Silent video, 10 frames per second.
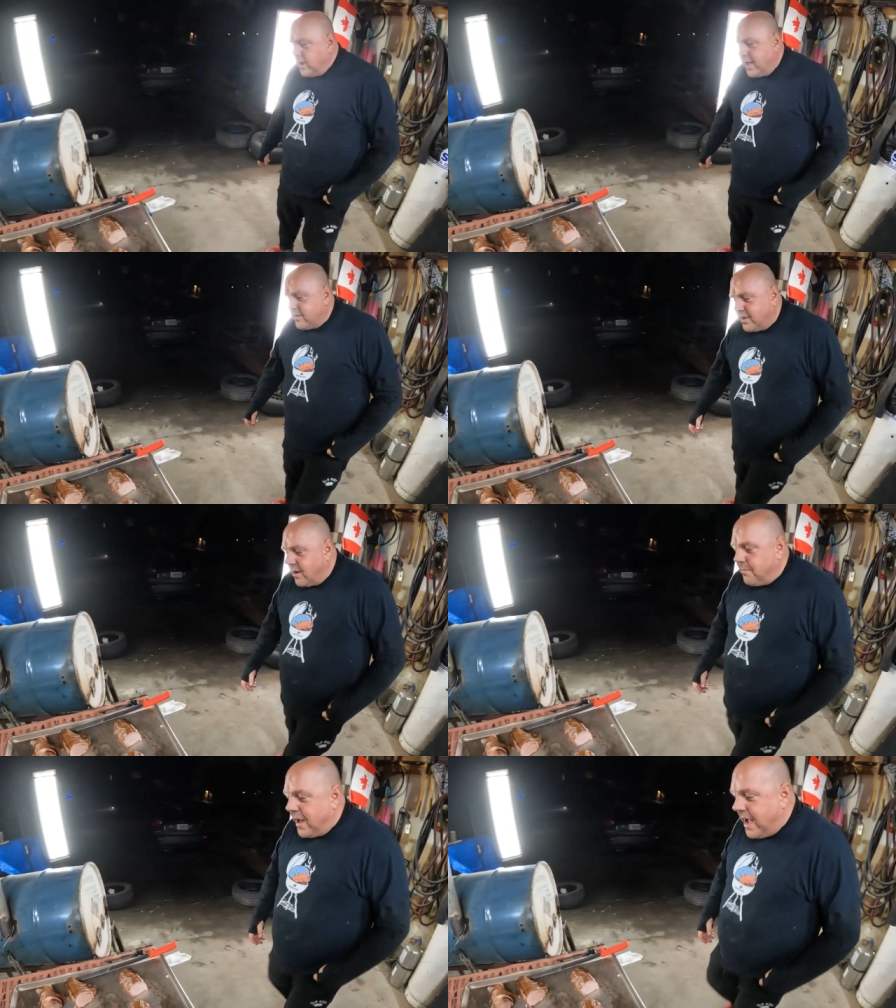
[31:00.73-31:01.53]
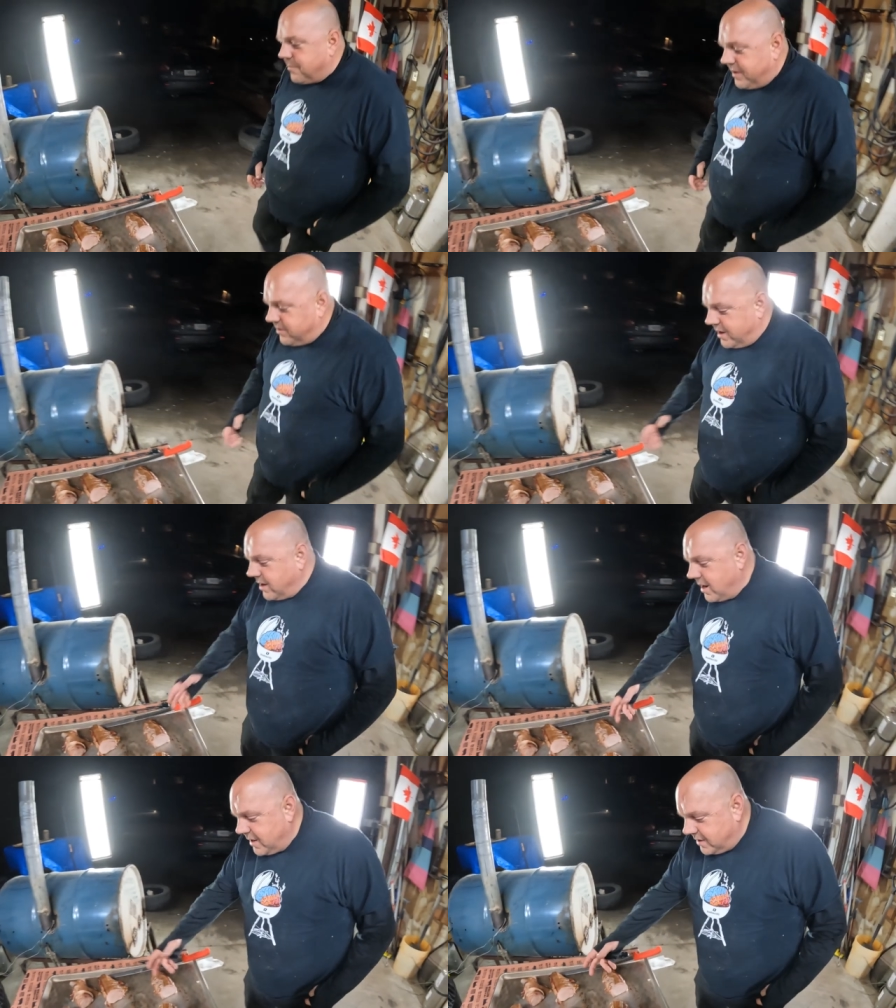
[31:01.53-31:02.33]
We had to come back because I
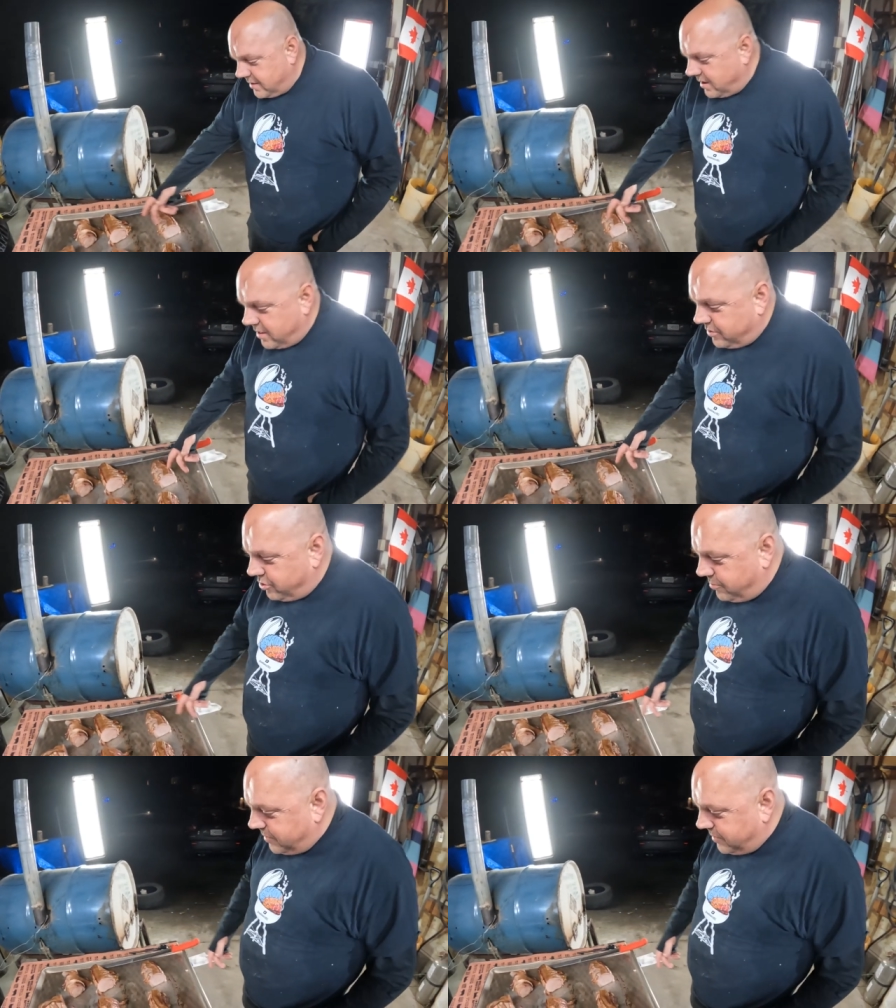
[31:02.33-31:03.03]
cut into the other two